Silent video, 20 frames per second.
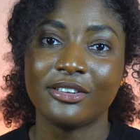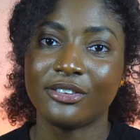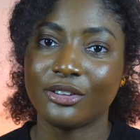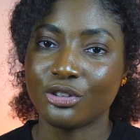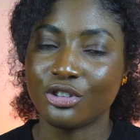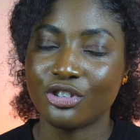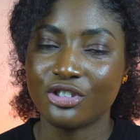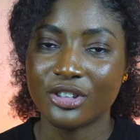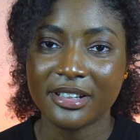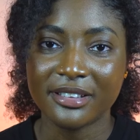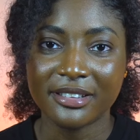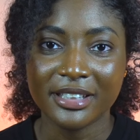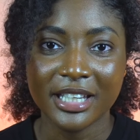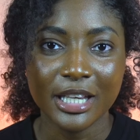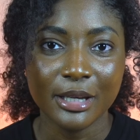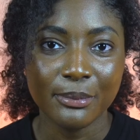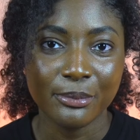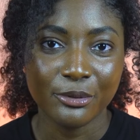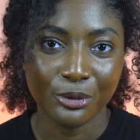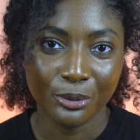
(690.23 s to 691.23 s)
So just
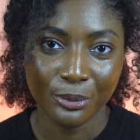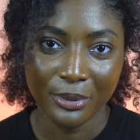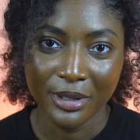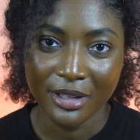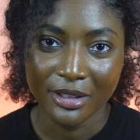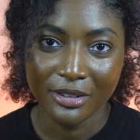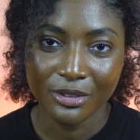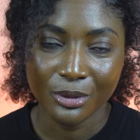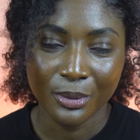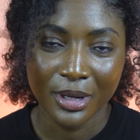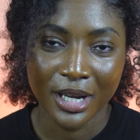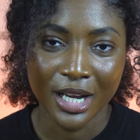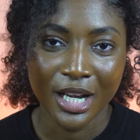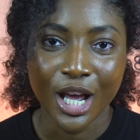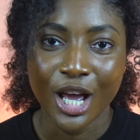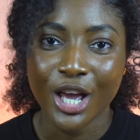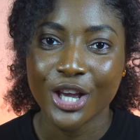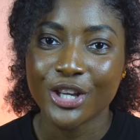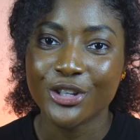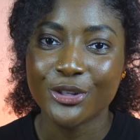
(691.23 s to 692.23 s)
keep doing what you're
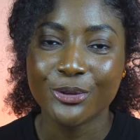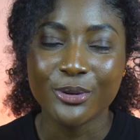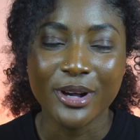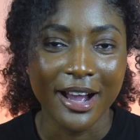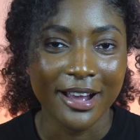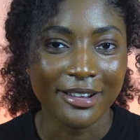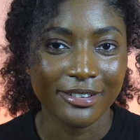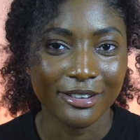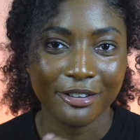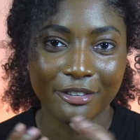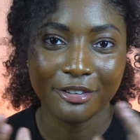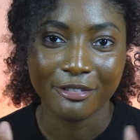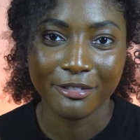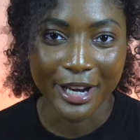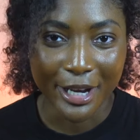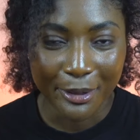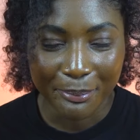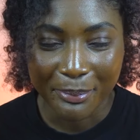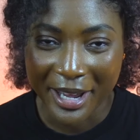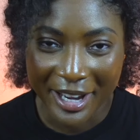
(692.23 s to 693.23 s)
doing. You guys are
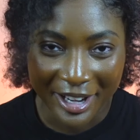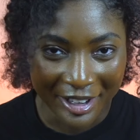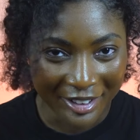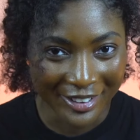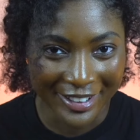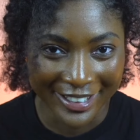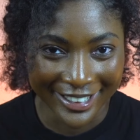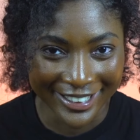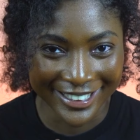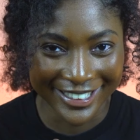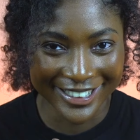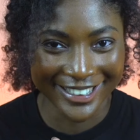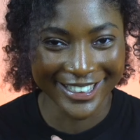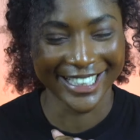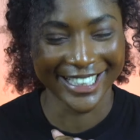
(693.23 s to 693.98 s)
great parents.